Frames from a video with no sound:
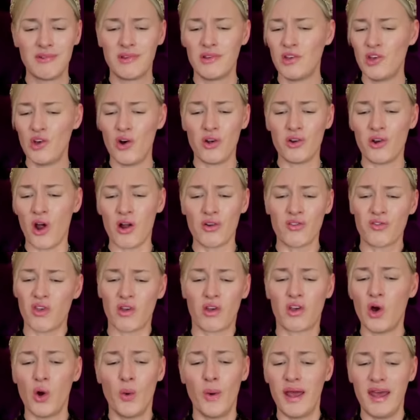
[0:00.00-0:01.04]
You're not the
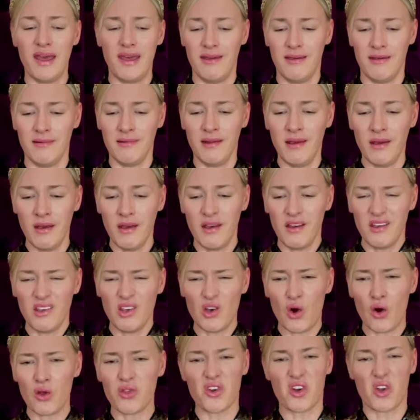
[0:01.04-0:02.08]
Queen,
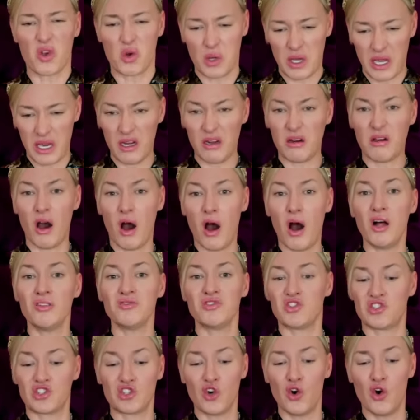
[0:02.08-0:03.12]
you're the Queen
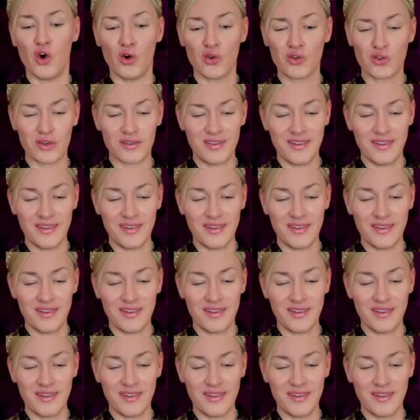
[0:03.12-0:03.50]
Consort.